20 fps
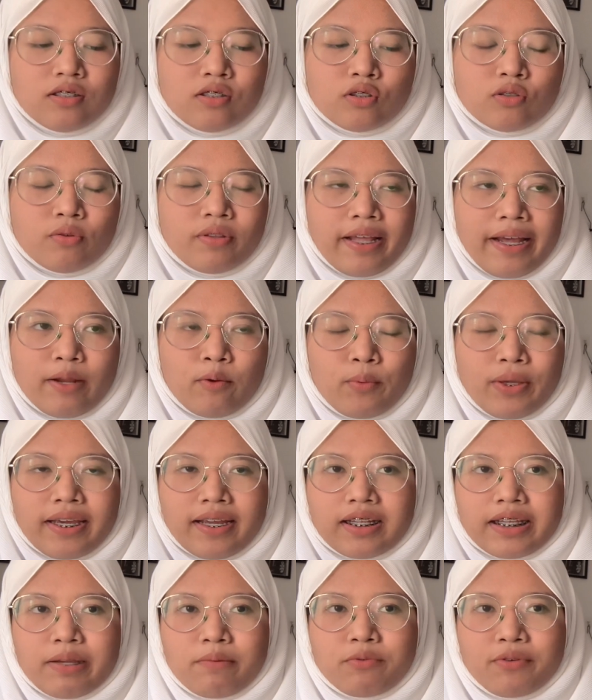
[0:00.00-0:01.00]
so that we
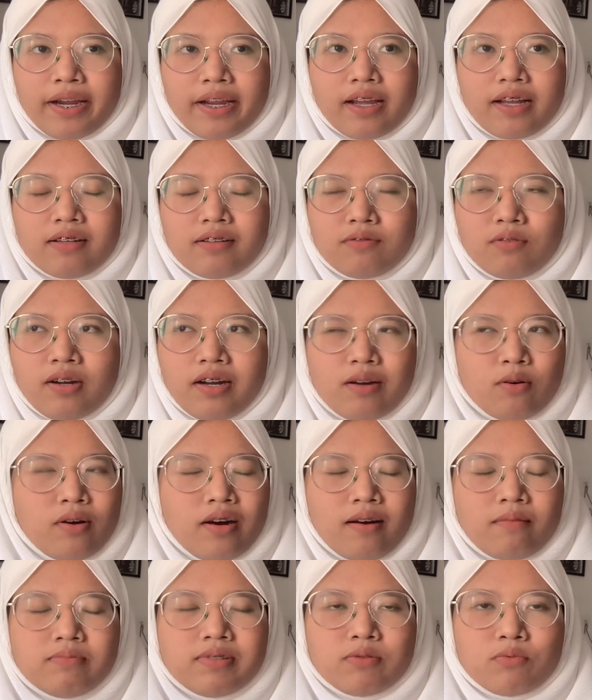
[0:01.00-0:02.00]
can keep track
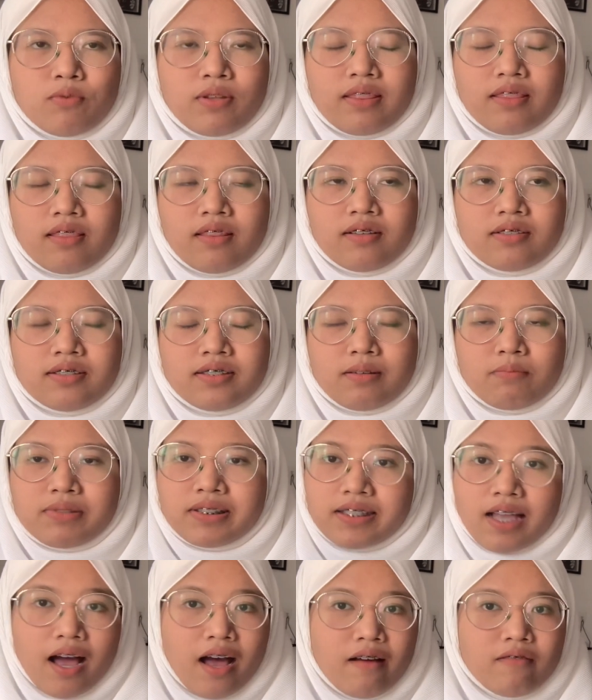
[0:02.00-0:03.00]
with some
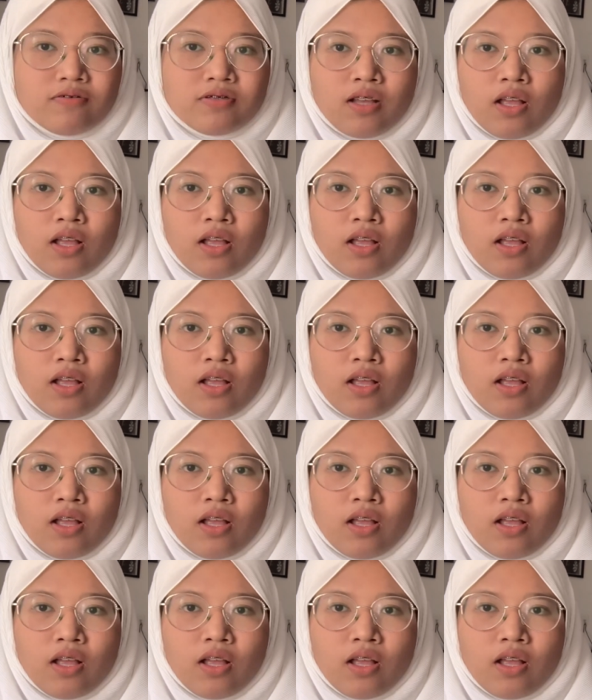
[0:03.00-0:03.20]
stuff.